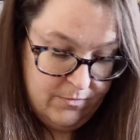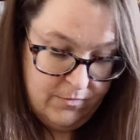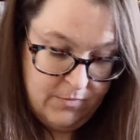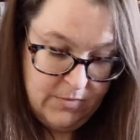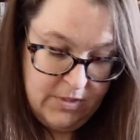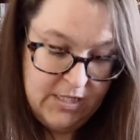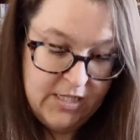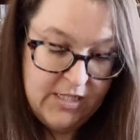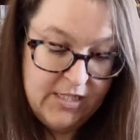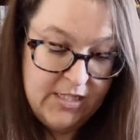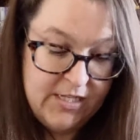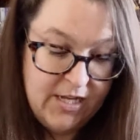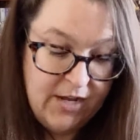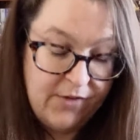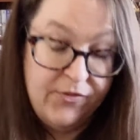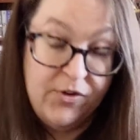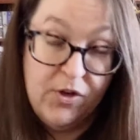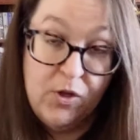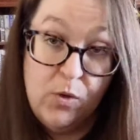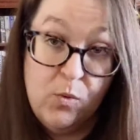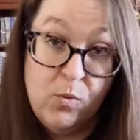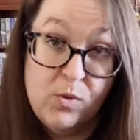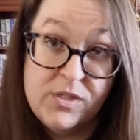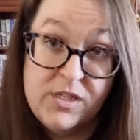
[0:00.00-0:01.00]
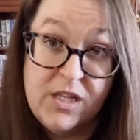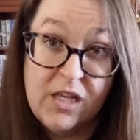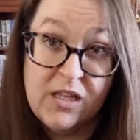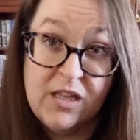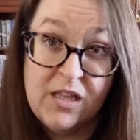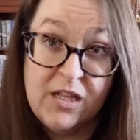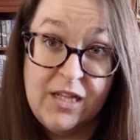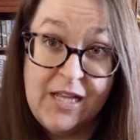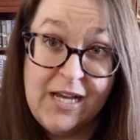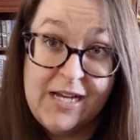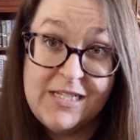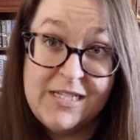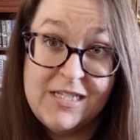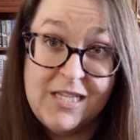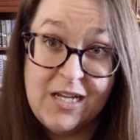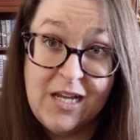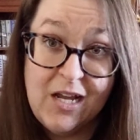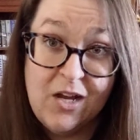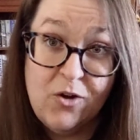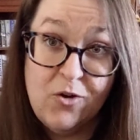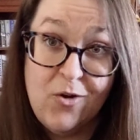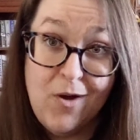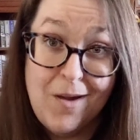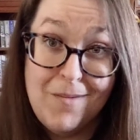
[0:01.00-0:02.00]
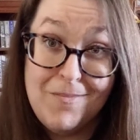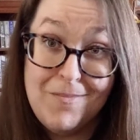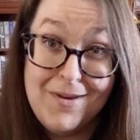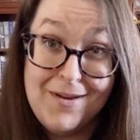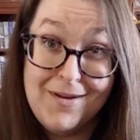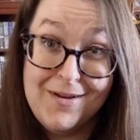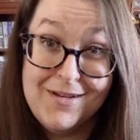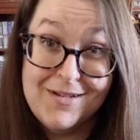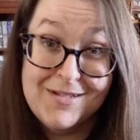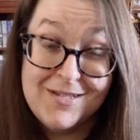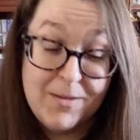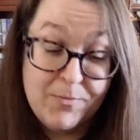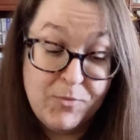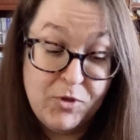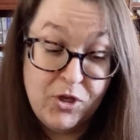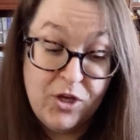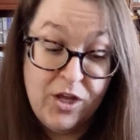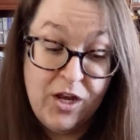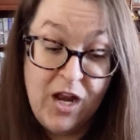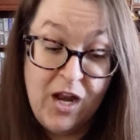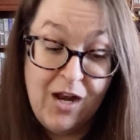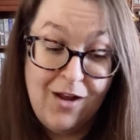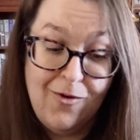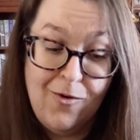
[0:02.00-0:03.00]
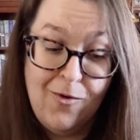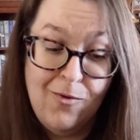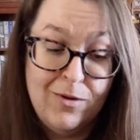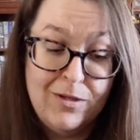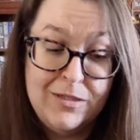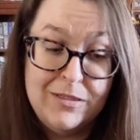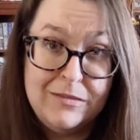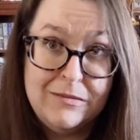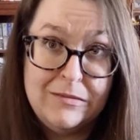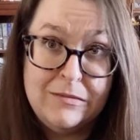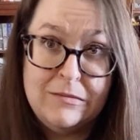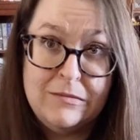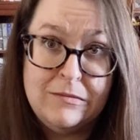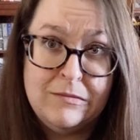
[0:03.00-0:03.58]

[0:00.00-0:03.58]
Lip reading: This definitely was like the last thing I crammed in because I'm looking at it going,